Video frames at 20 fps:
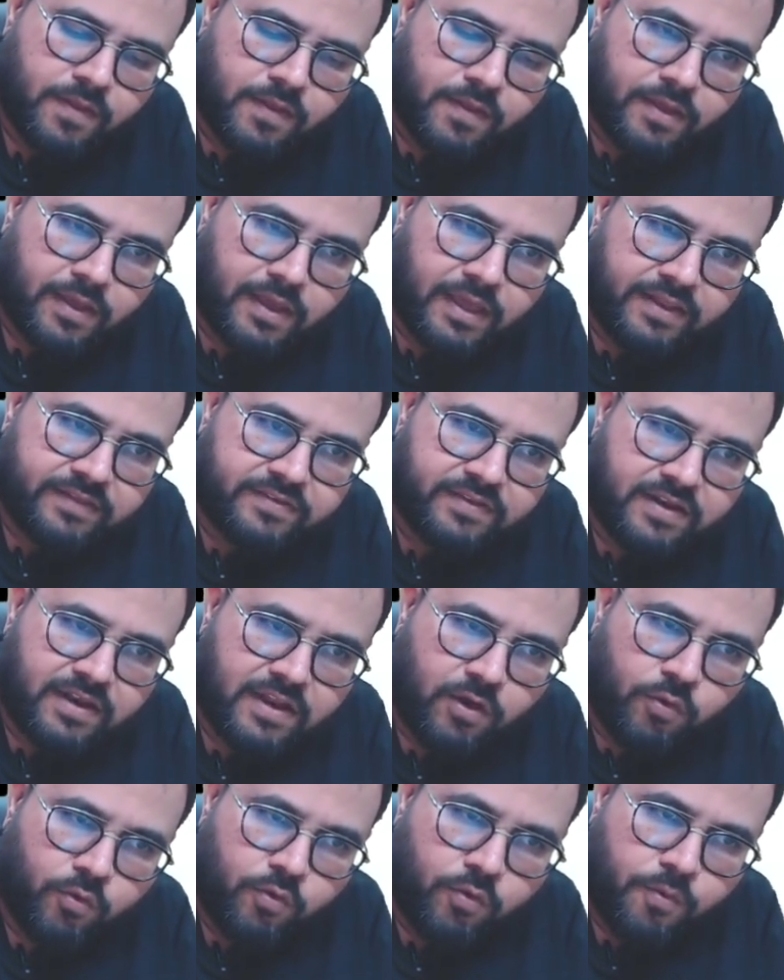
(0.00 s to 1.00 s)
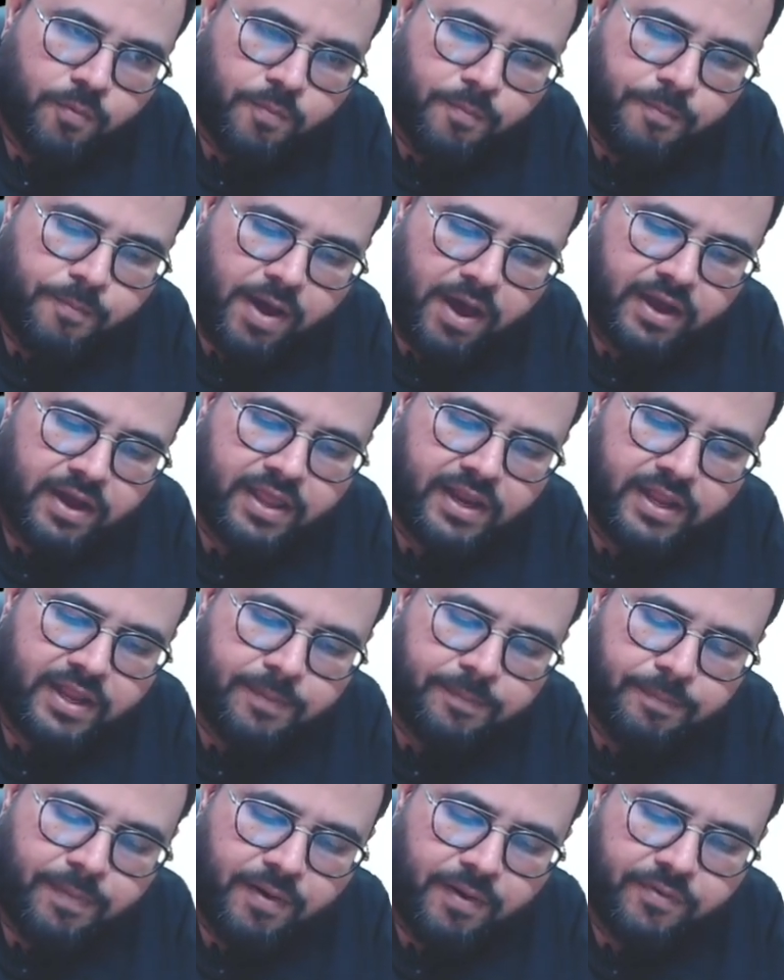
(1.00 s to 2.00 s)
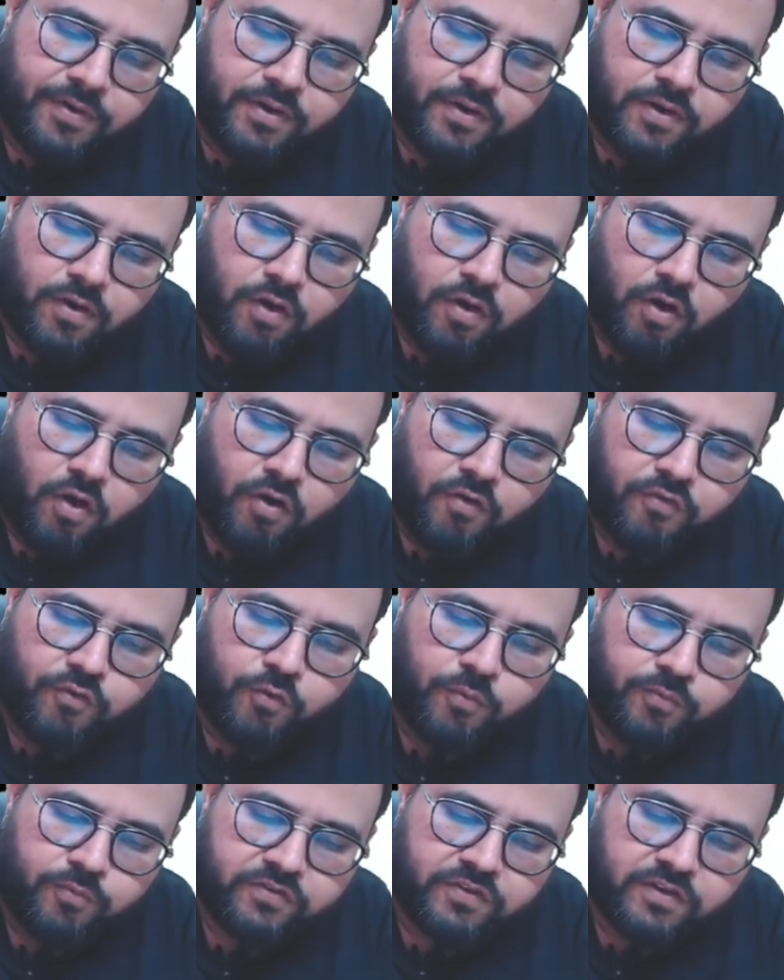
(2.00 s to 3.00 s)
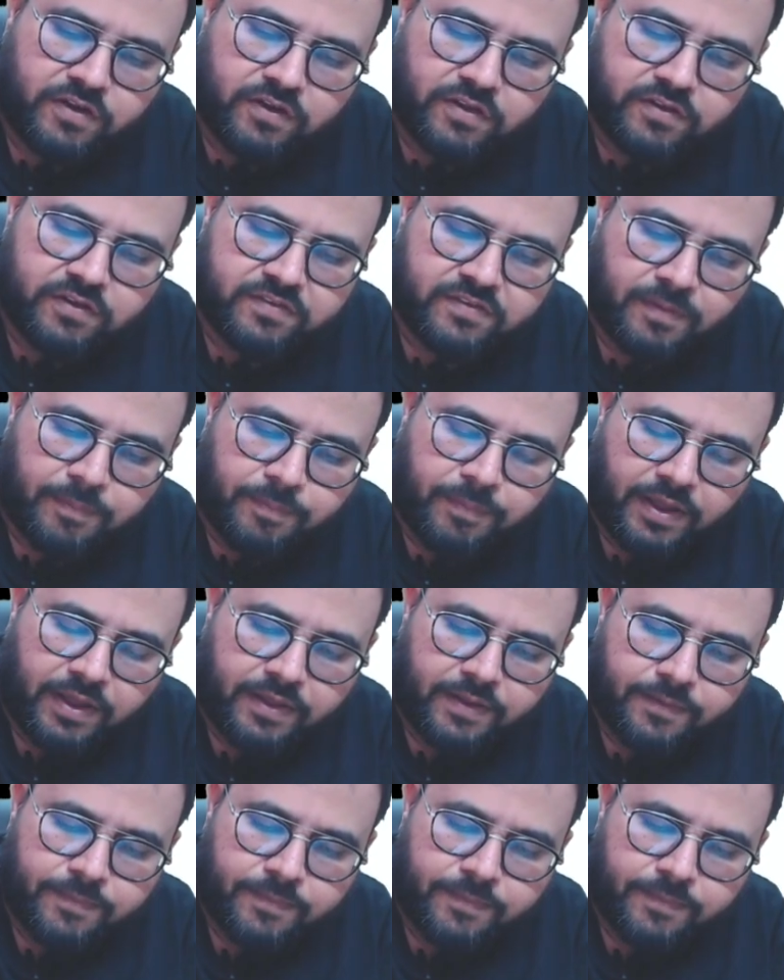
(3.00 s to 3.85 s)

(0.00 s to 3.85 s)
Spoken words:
Can I say now bargaining power of whom, sir? Supplier.